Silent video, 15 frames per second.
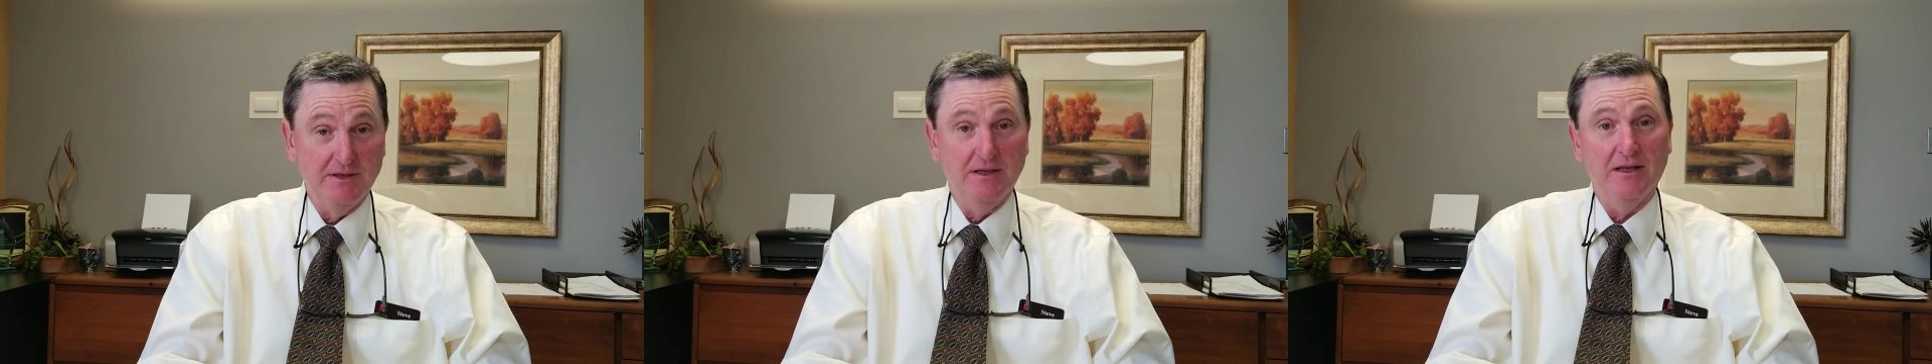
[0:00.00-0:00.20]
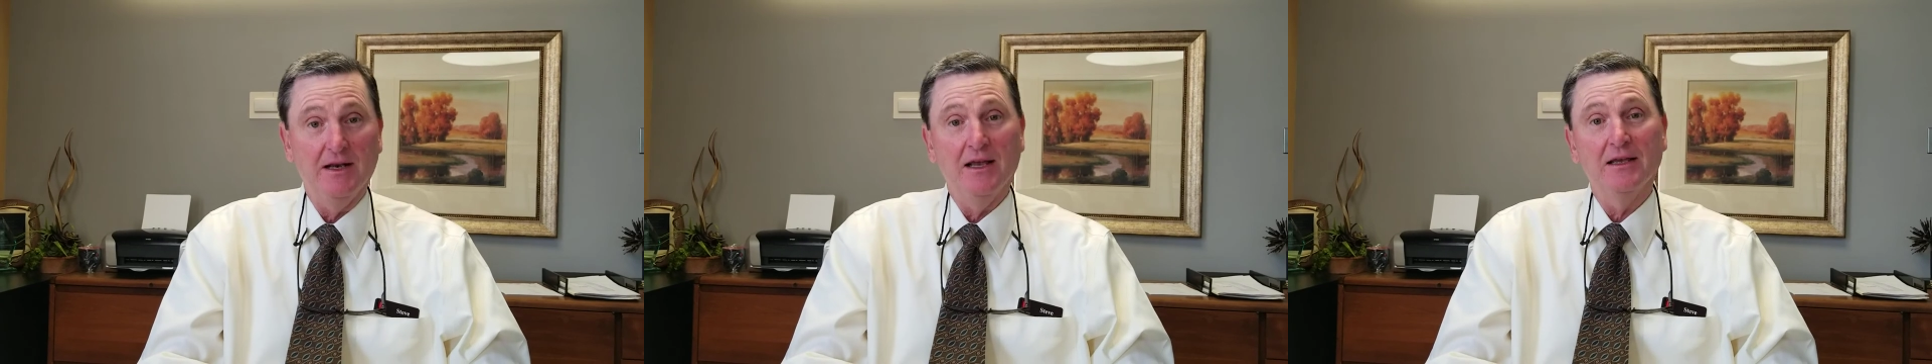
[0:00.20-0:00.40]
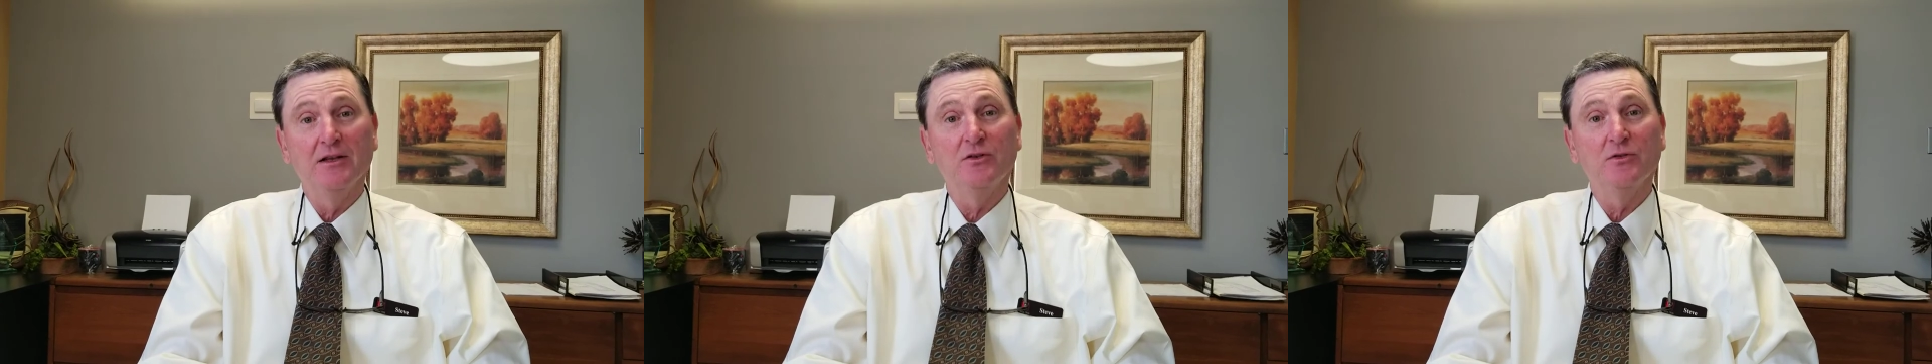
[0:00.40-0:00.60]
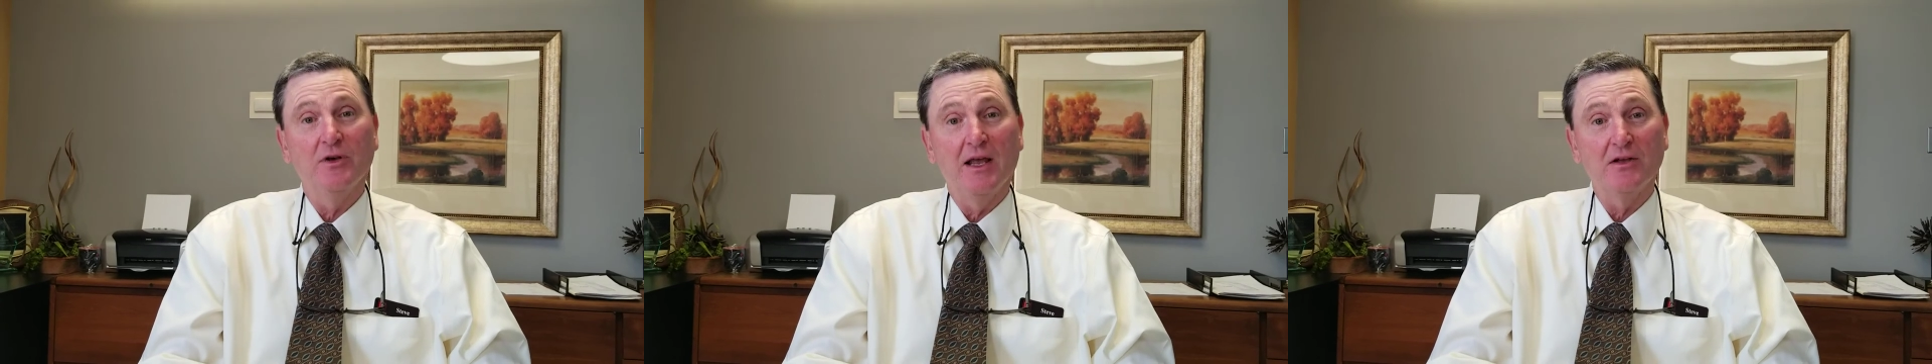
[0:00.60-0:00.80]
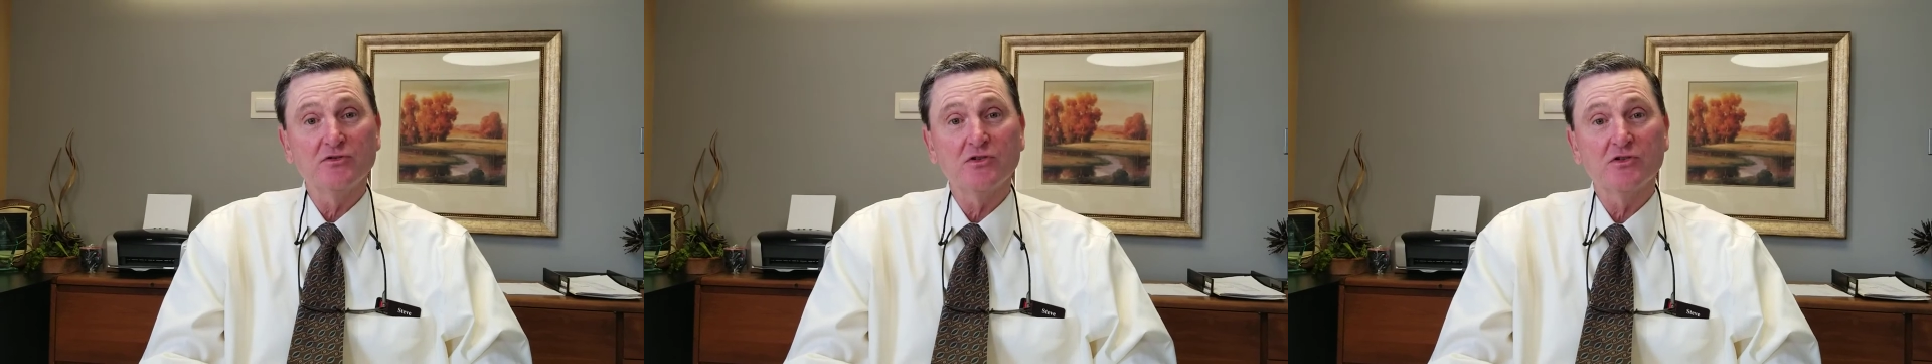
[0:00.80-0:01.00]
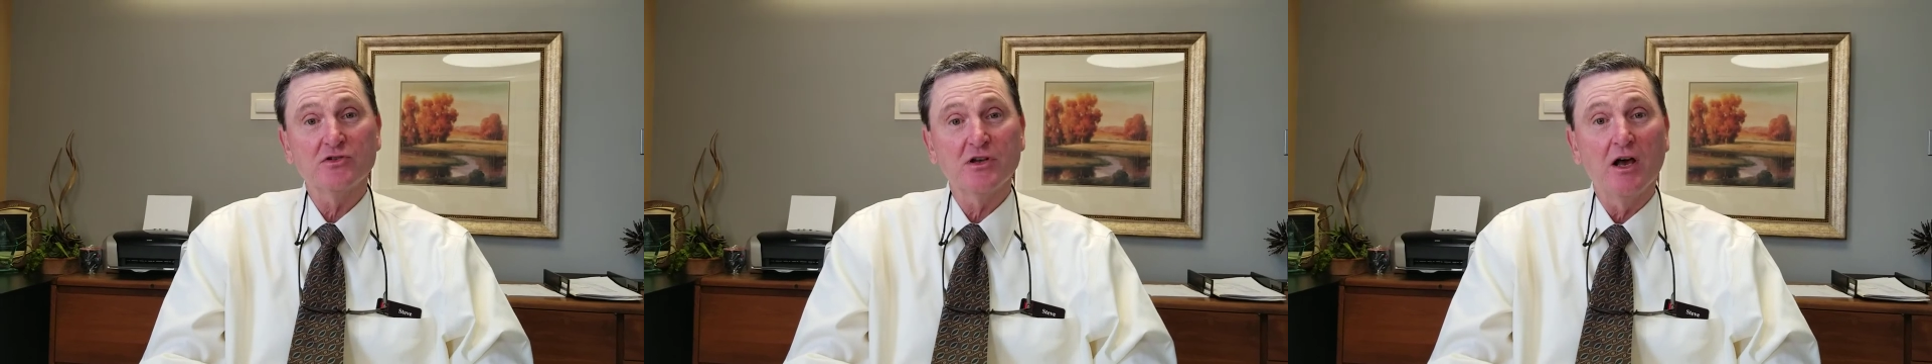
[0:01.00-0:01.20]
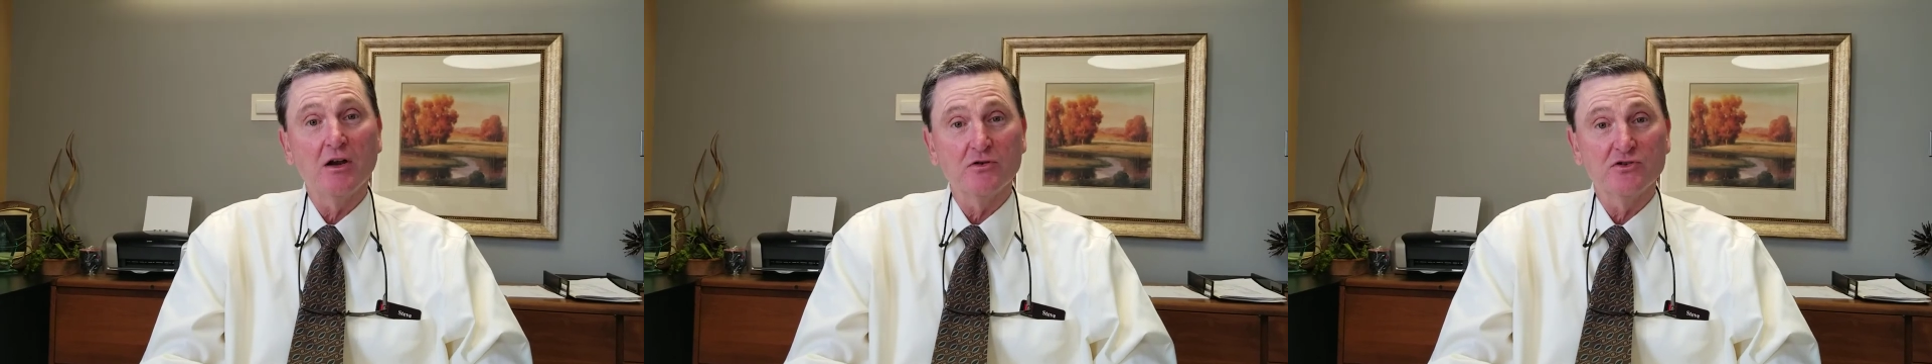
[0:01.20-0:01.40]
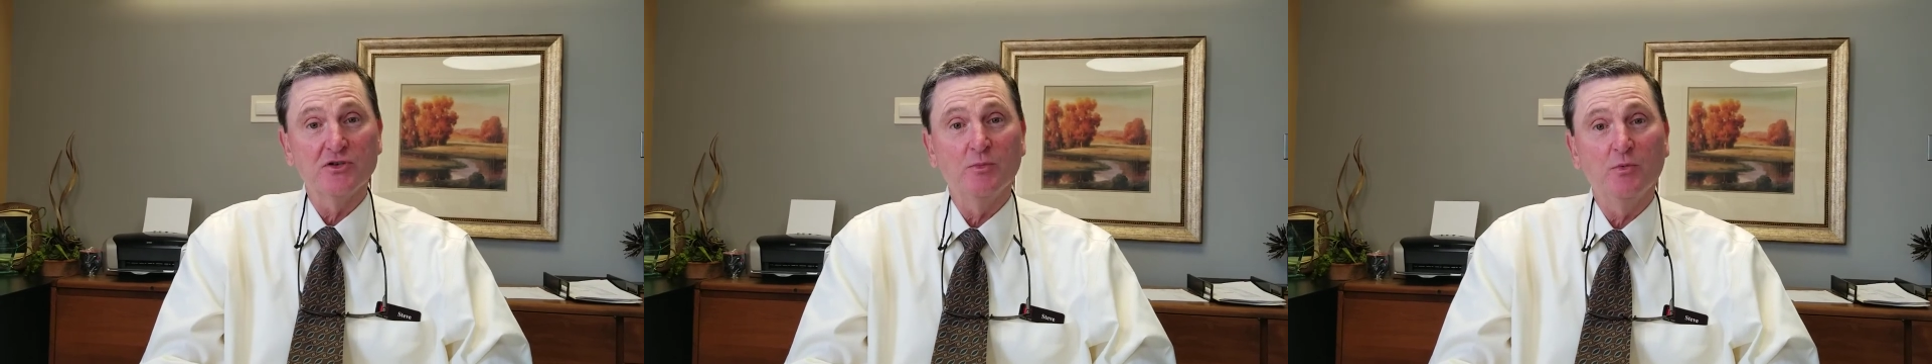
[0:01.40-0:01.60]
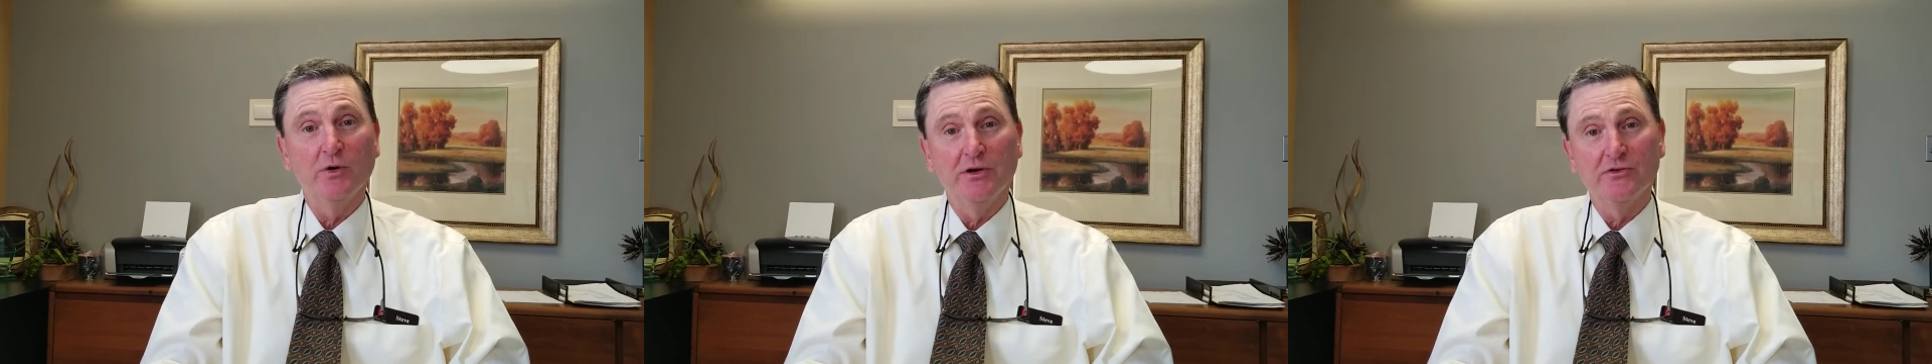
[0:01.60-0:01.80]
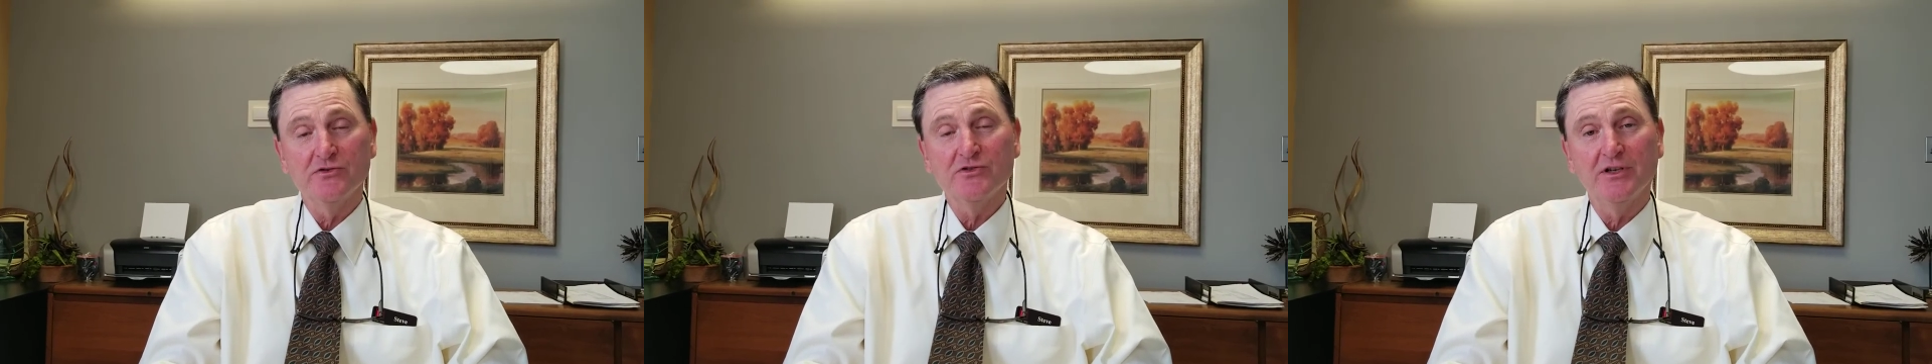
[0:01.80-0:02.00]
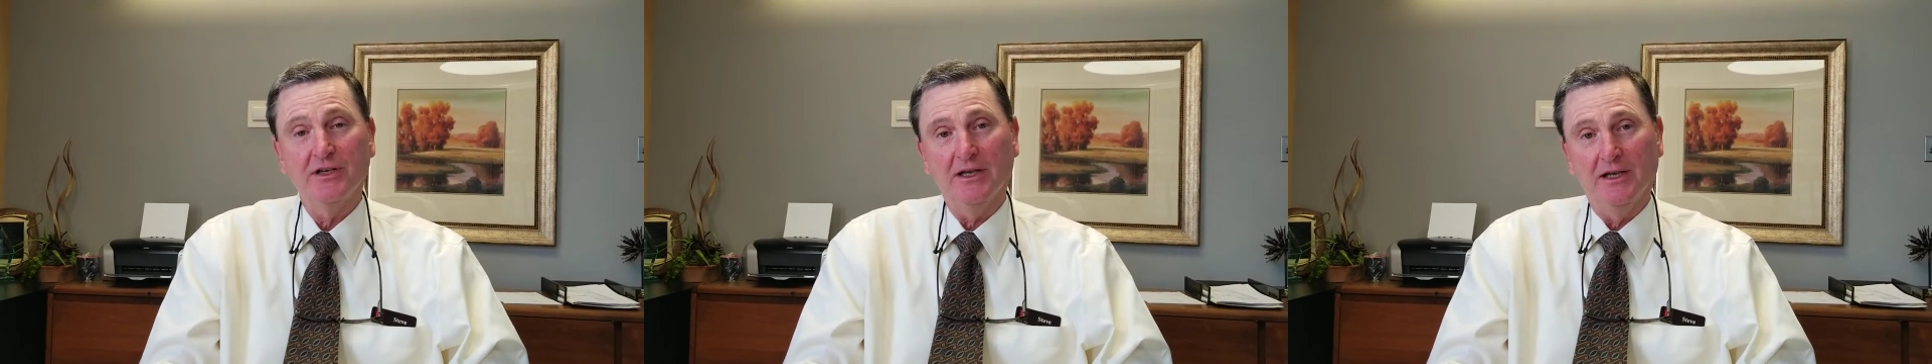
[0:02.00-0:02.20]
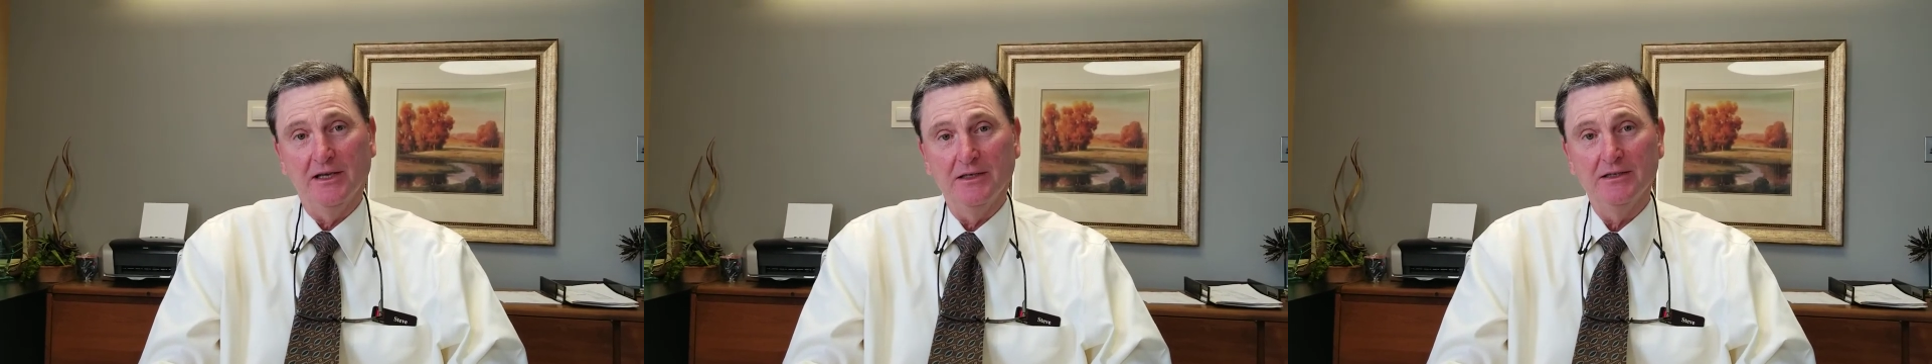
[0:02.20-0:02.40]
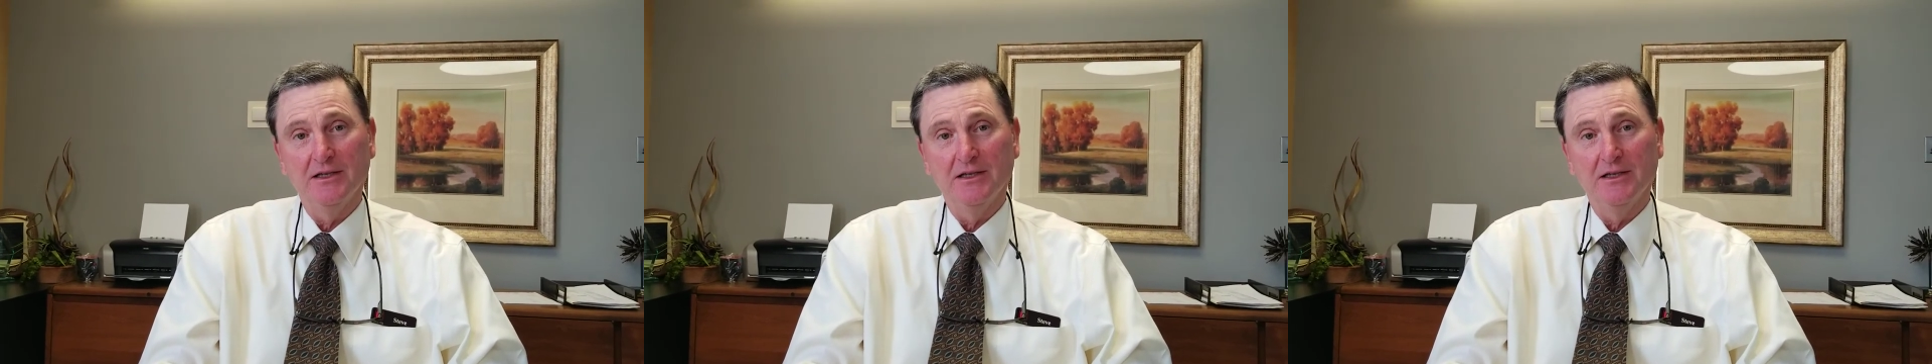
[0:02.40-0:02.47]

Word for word: and I get to announce our scholarship winners tonight.